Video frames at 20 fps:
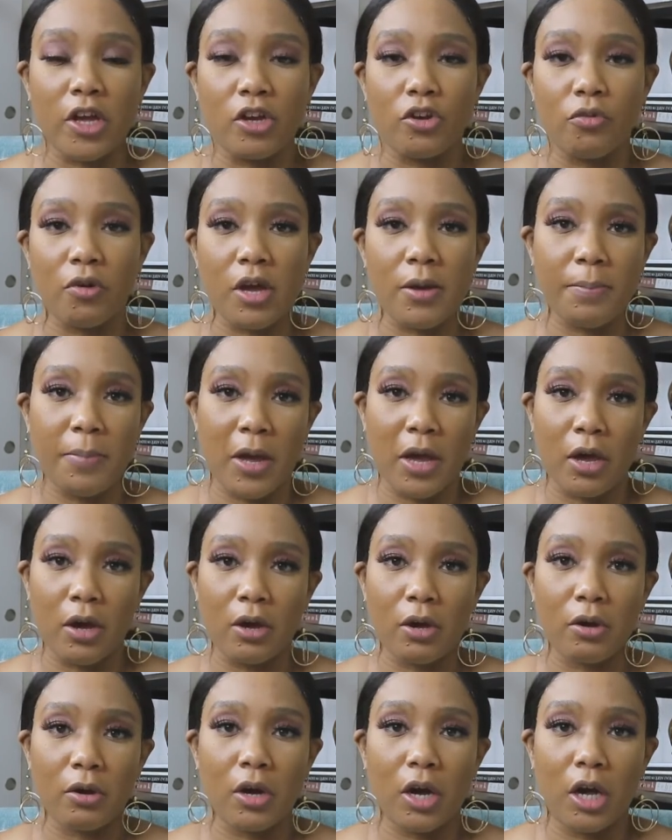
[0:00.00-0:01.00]
a great
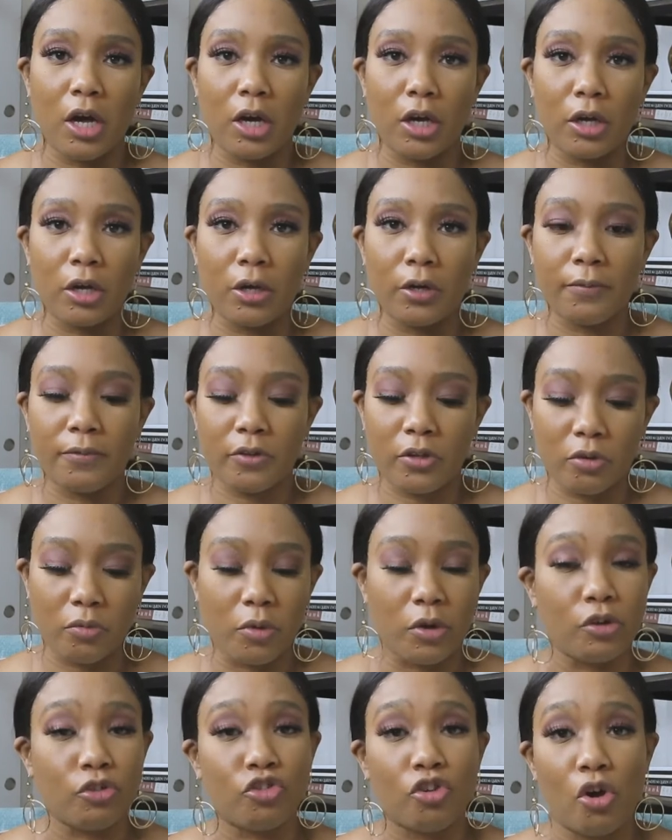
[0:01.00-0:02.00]
pair of
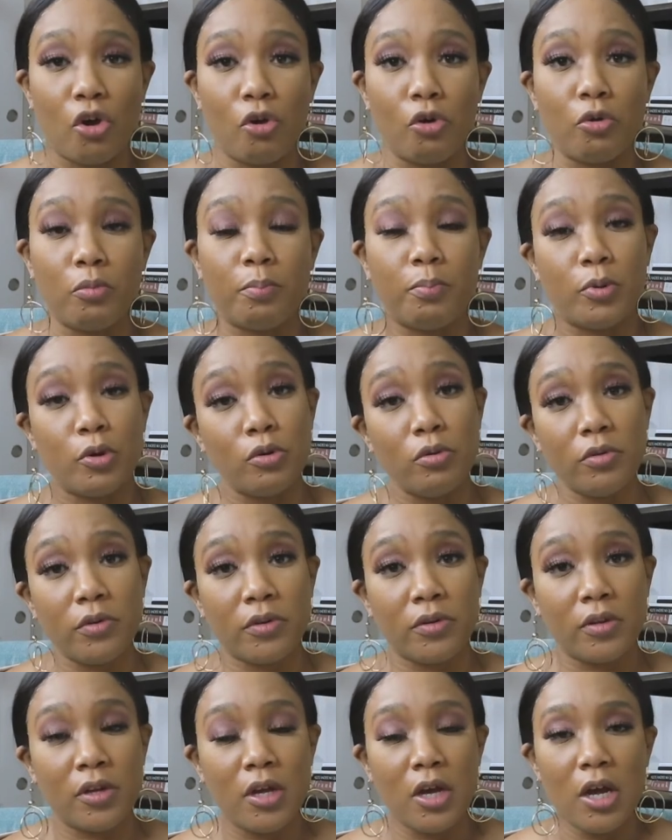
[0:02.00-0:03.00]
square toe
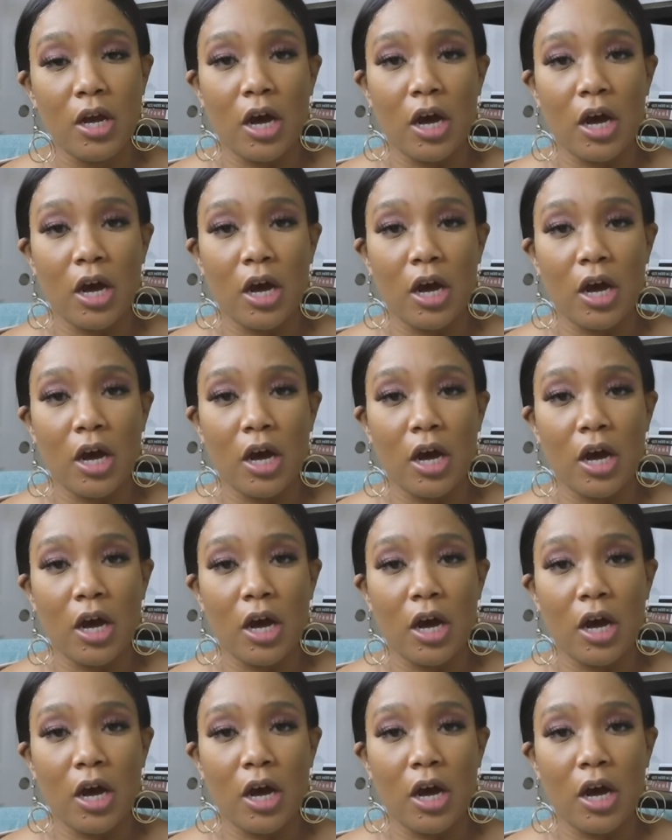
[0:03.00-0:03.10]
boots.